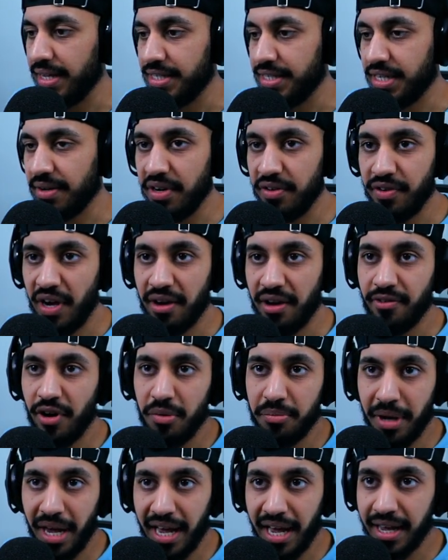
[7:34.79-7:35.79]
75
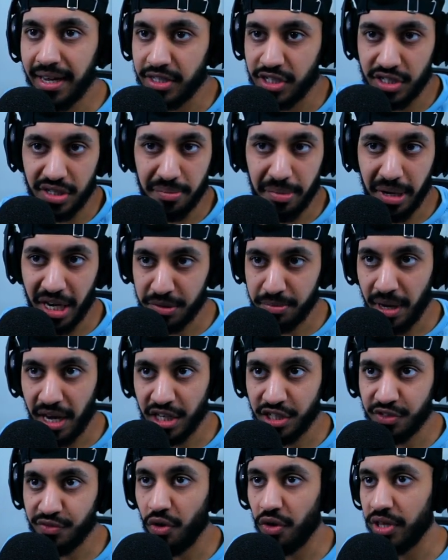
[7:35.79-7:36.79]
round mags is the best
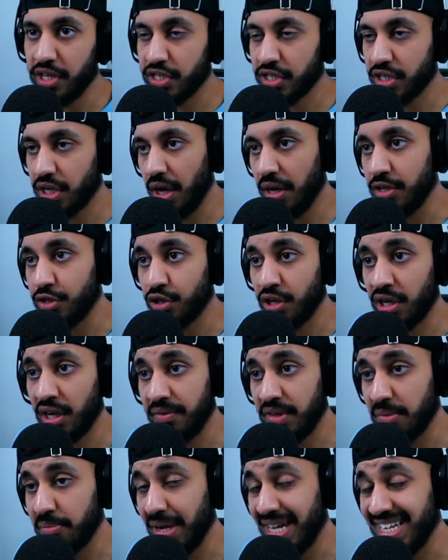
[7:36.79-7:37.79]
mags for this gun. It's going to give
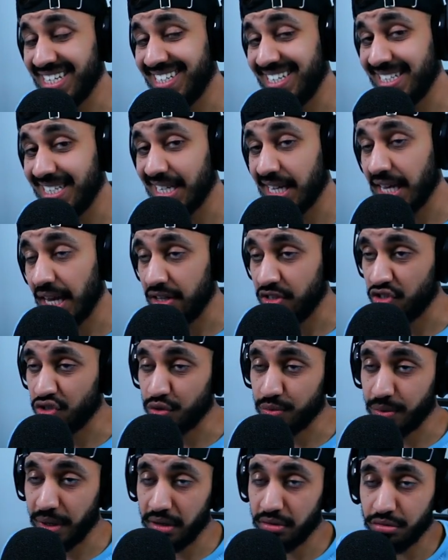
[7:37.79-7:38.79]
you the best TTKs
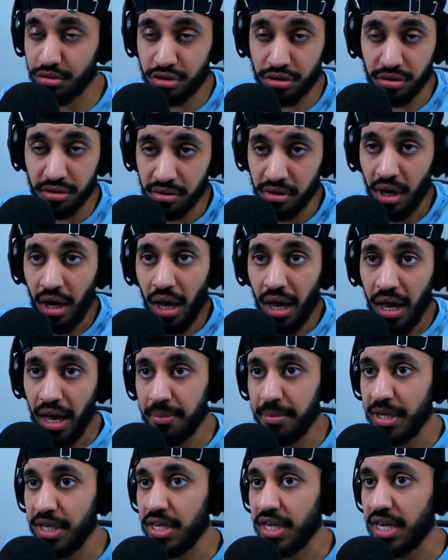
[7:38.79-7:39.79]
as well, so
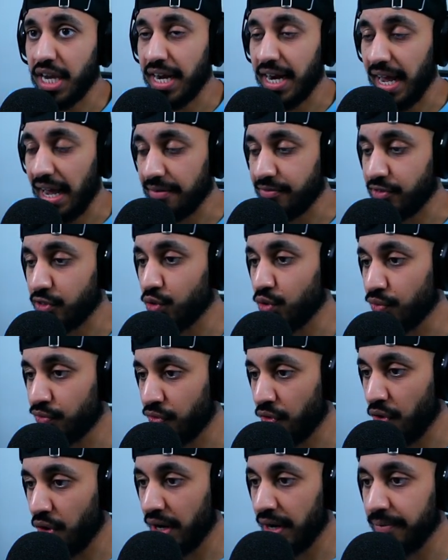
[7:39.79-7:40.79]
I mean you kind of have to go
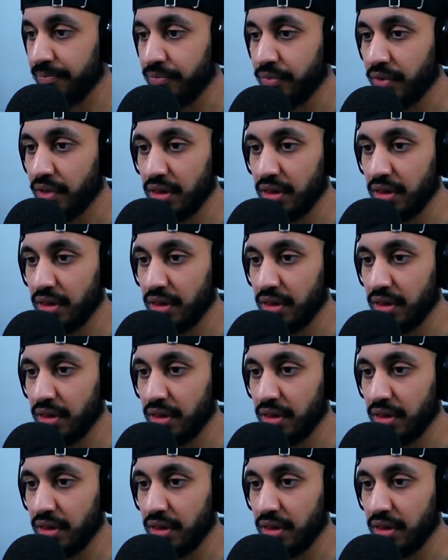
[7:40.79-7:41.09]
for it.